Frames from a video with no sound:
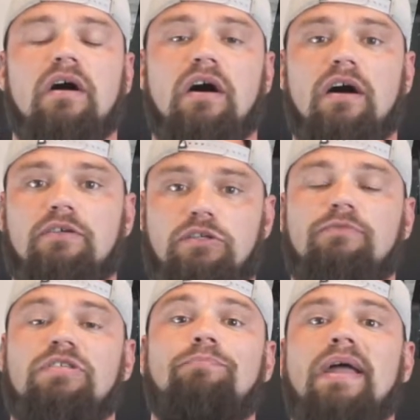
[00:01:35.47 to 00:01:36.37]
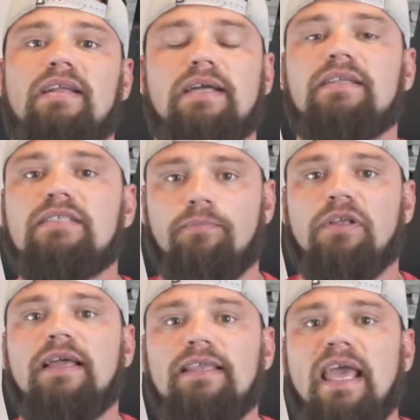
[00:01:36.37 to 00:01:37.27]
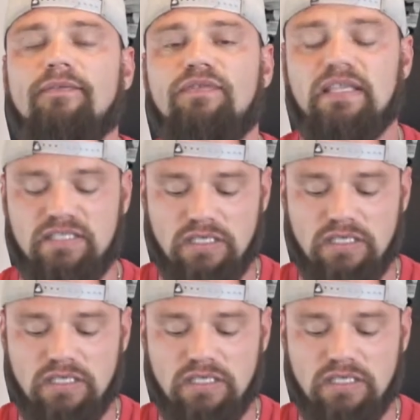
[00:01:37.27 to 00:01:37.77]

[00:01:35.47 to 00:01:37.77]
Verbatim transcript: uh, you know, dependent on something like caffeine.